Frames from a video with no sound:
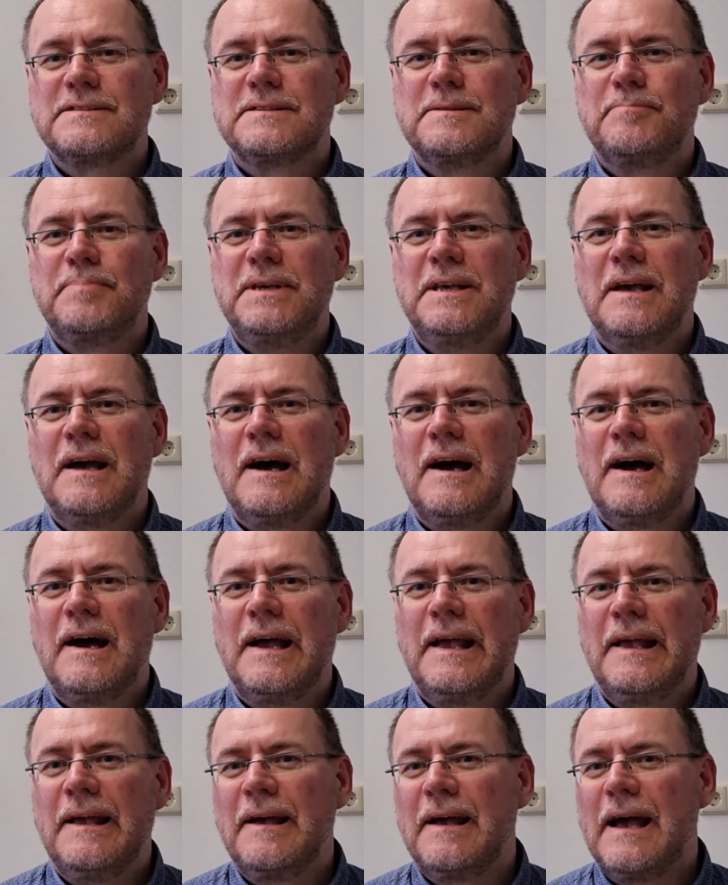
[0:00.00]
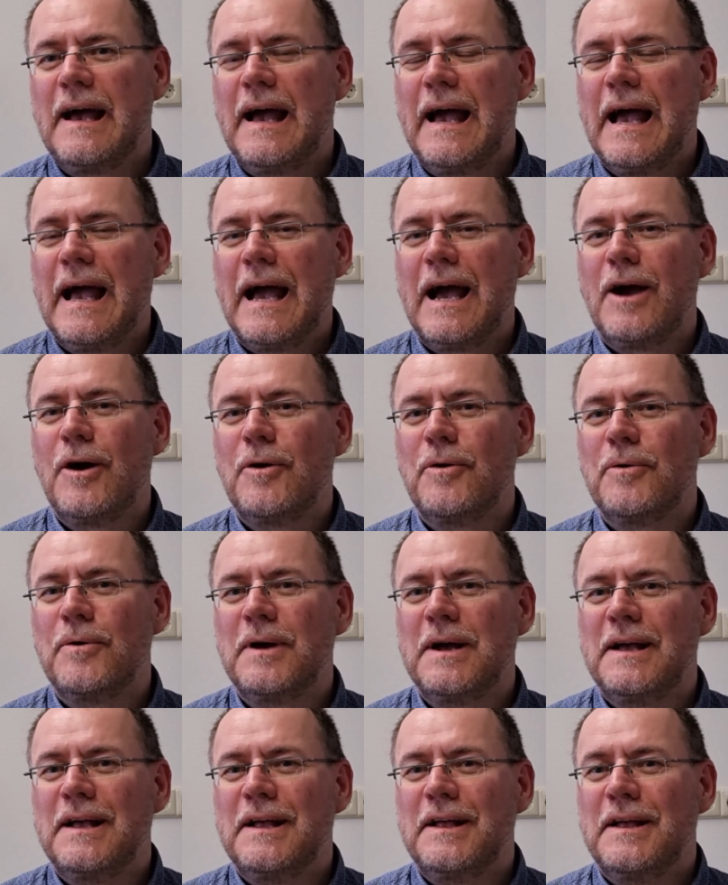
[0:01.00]
the PI how
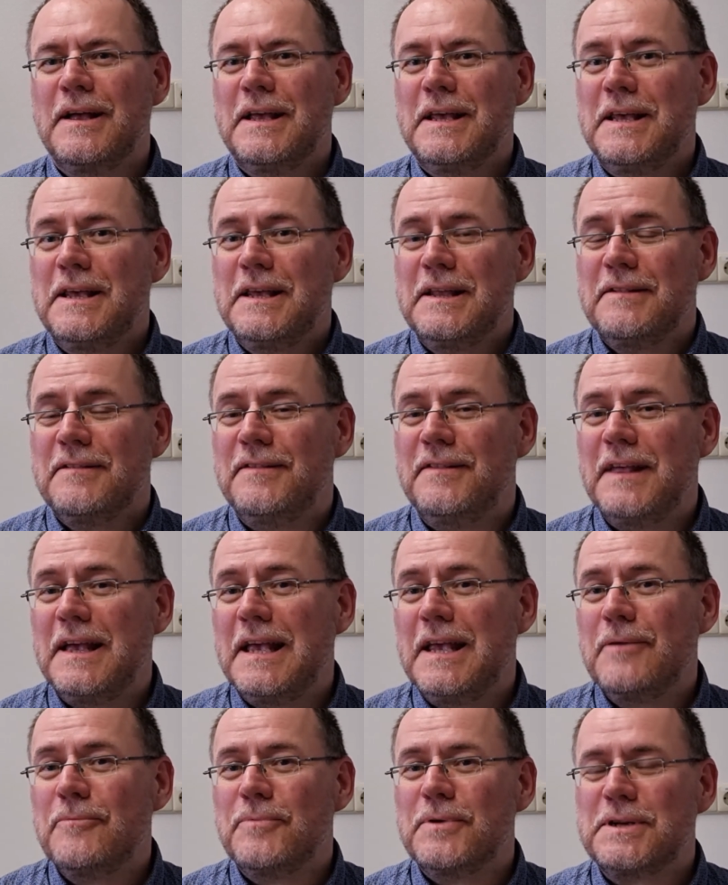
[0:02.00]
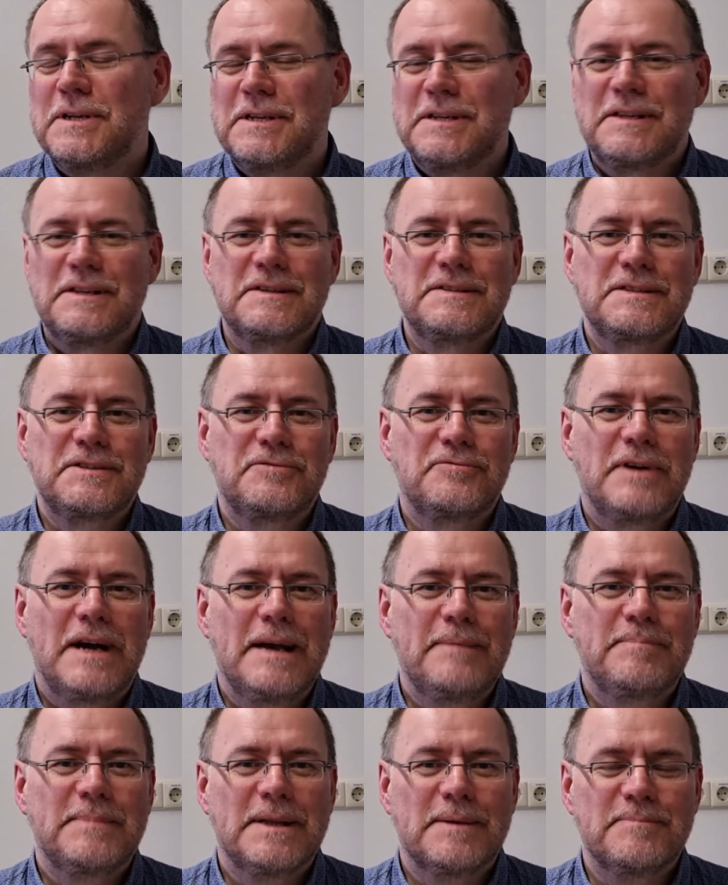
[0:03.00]
they would
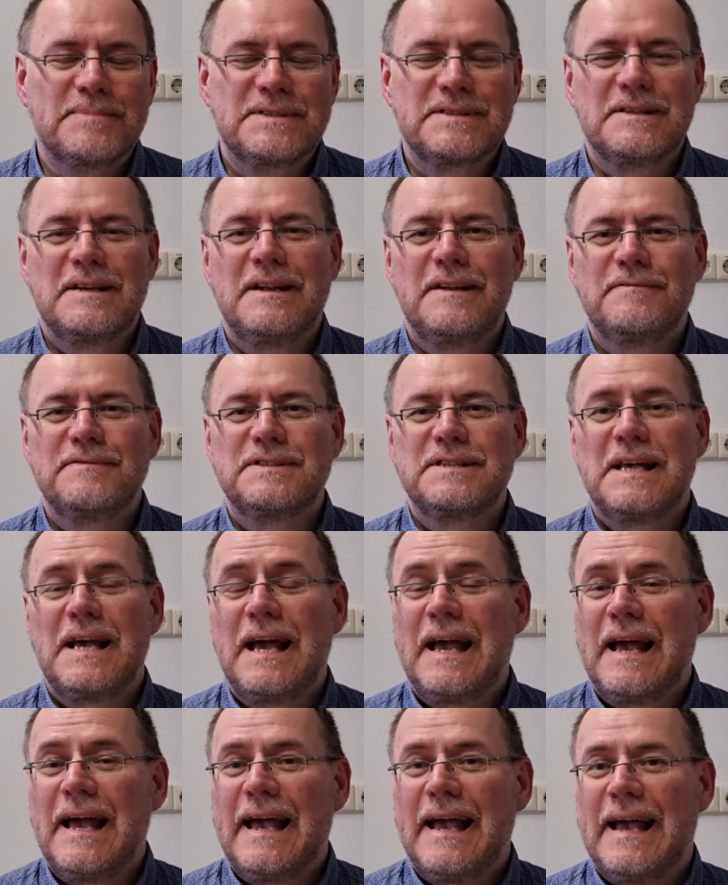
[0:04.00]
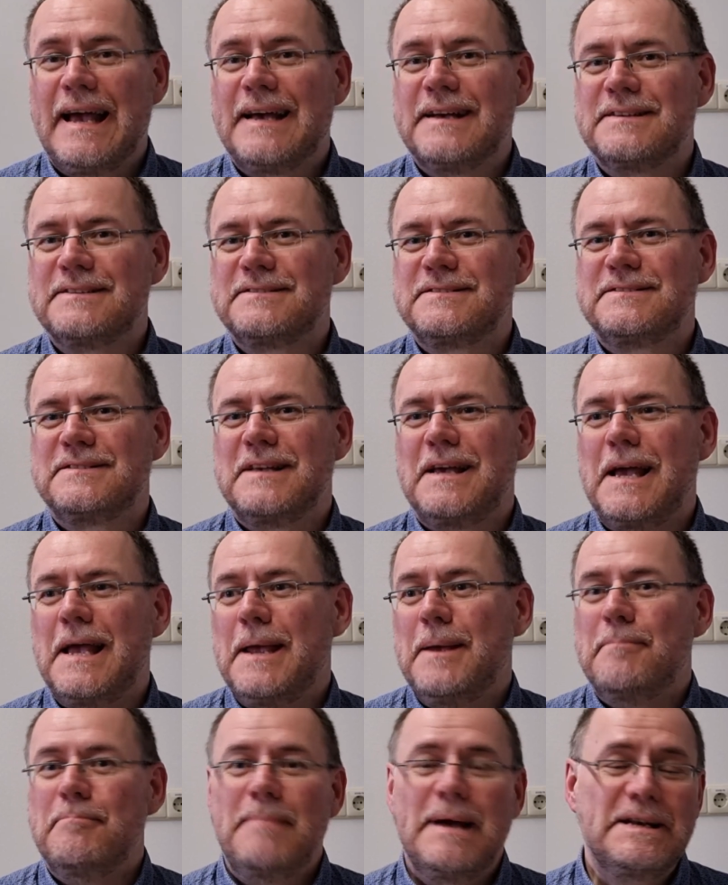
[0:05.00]
describe themselves as a
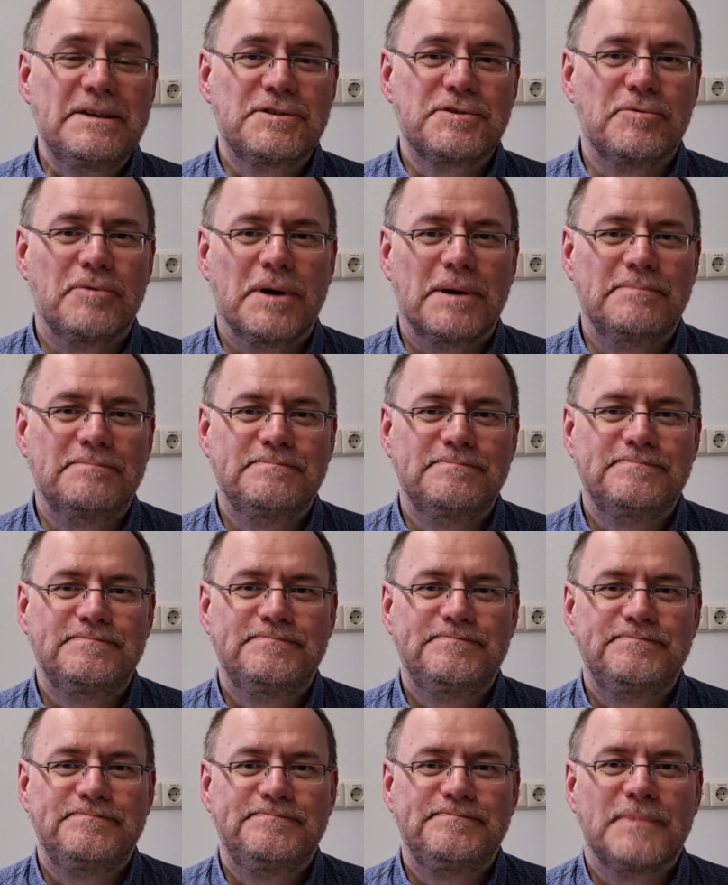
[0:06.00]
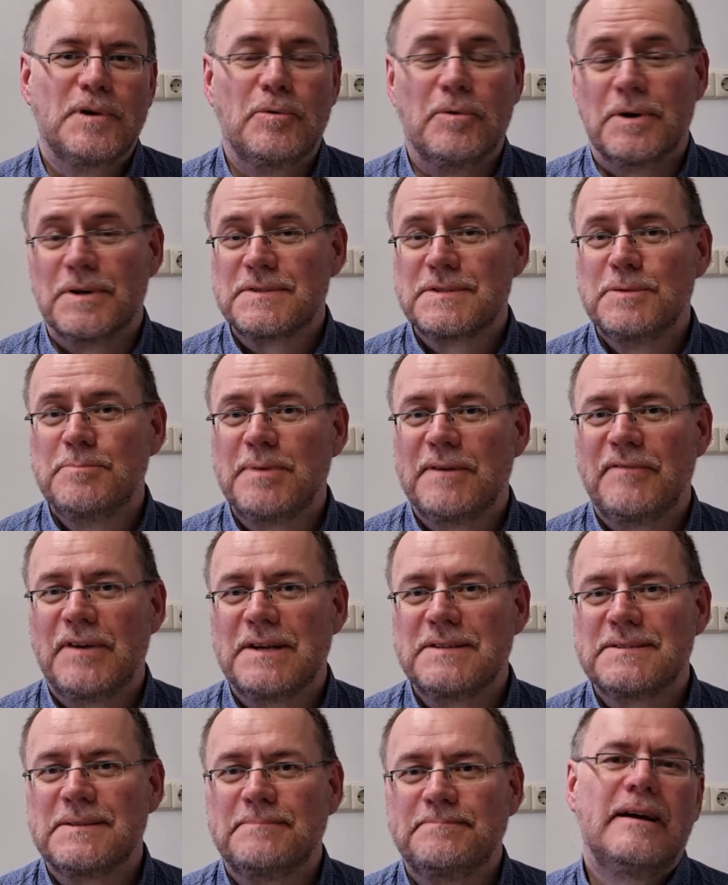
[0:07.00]
mentor or a
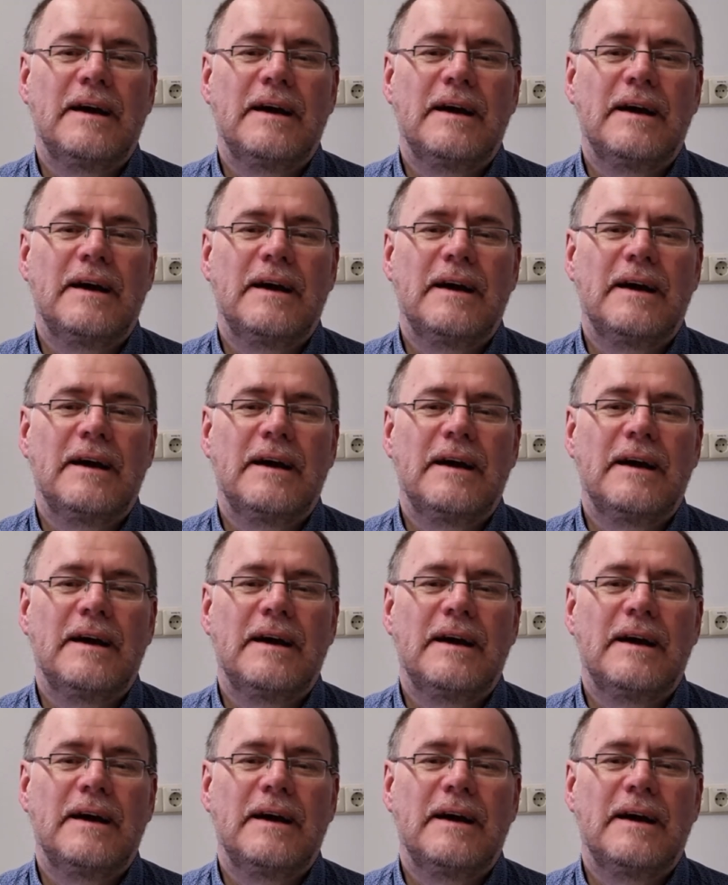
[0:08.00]
supervisor.